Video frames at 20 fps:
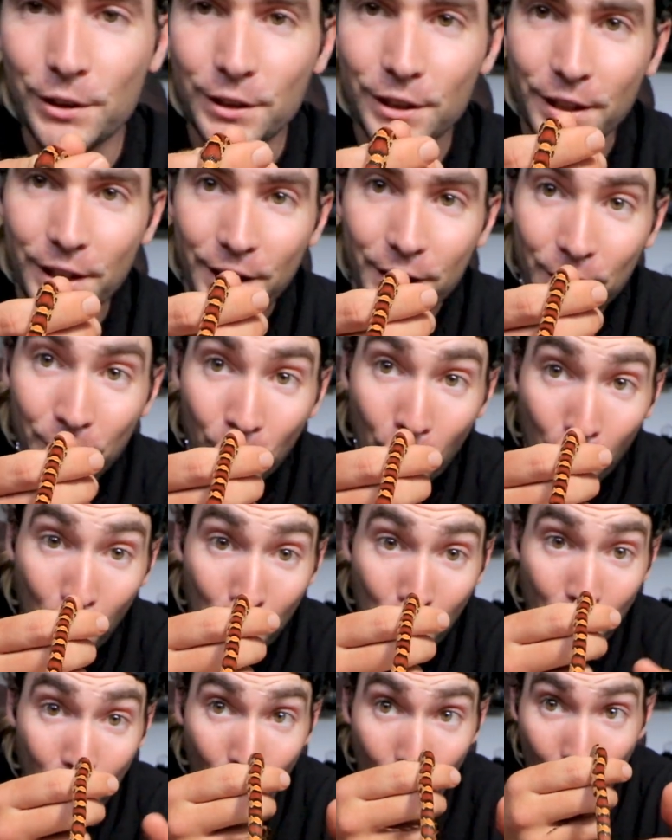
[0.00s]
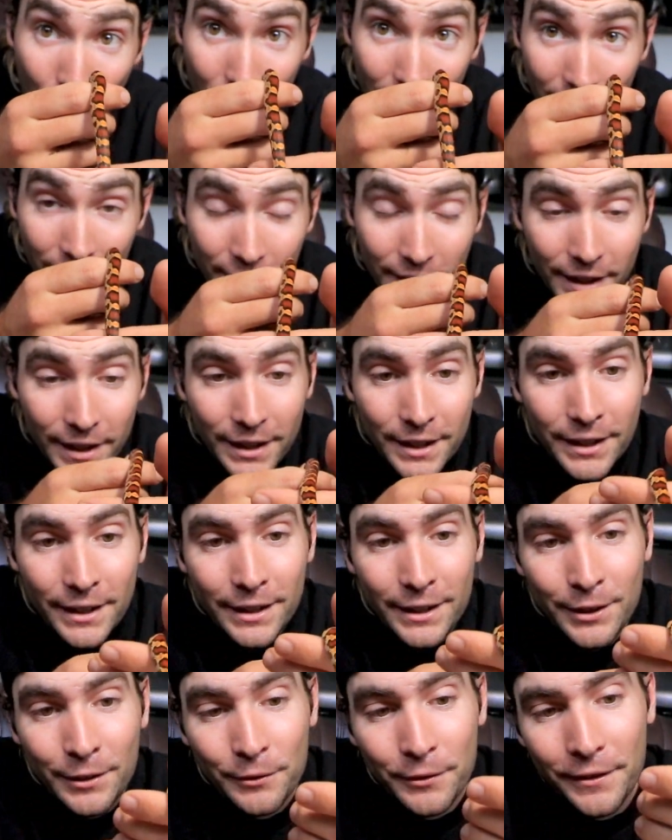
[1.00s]
little boy.
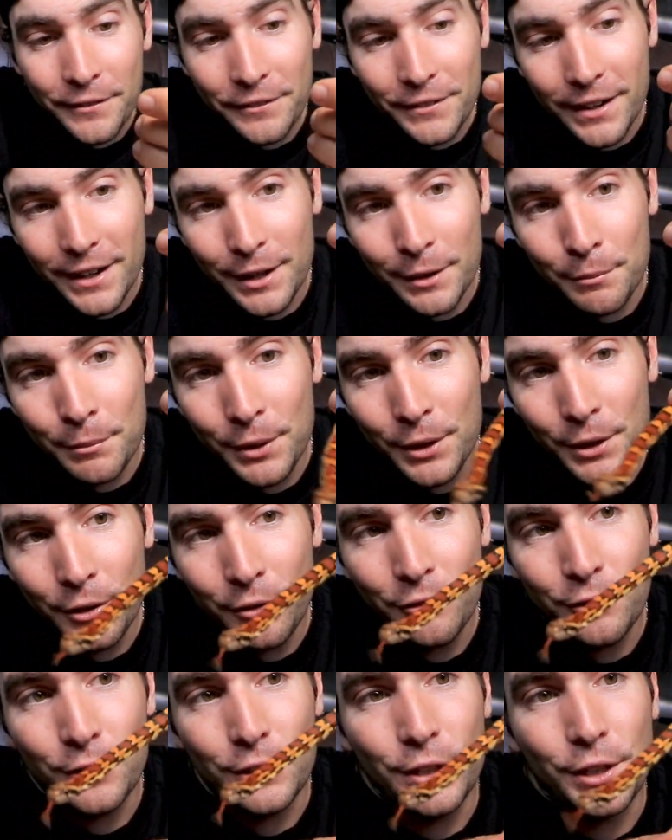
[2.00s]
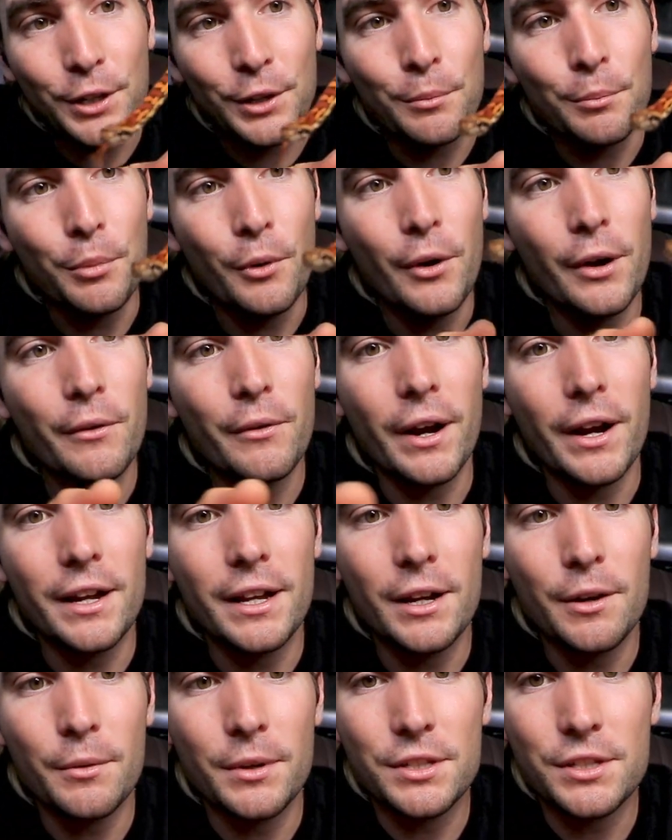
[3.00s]
We've got a beautiful little boy right
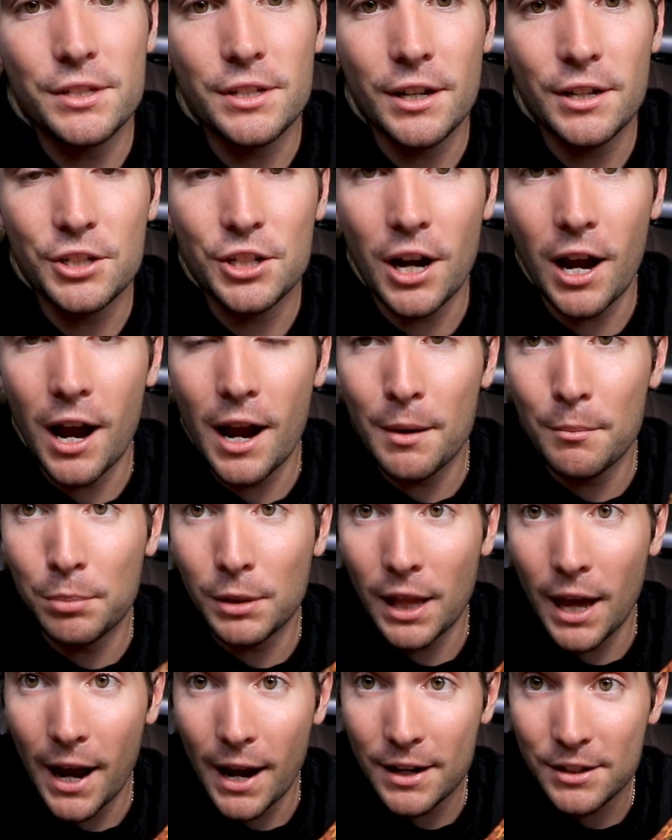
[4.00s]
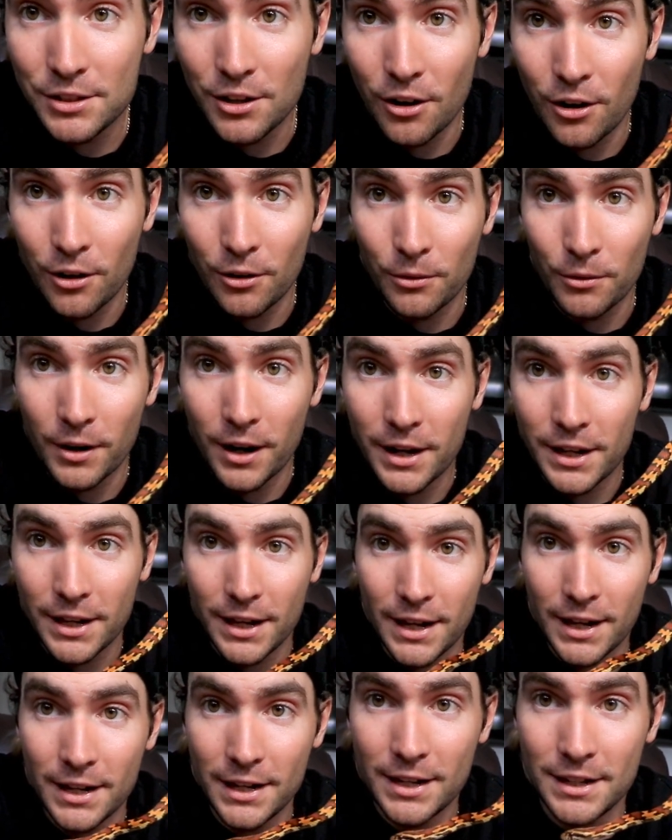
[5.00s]
here with such high blacks
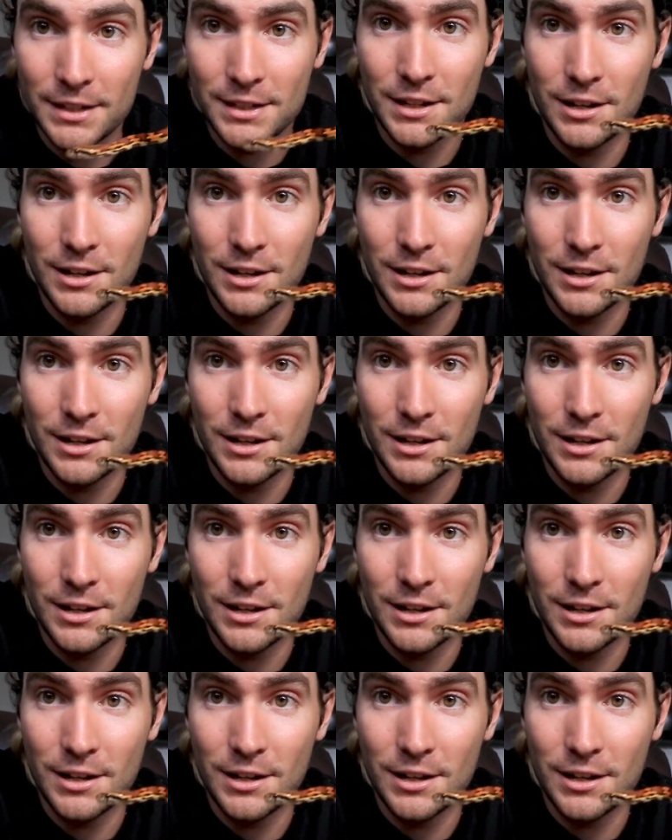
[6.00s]
already in his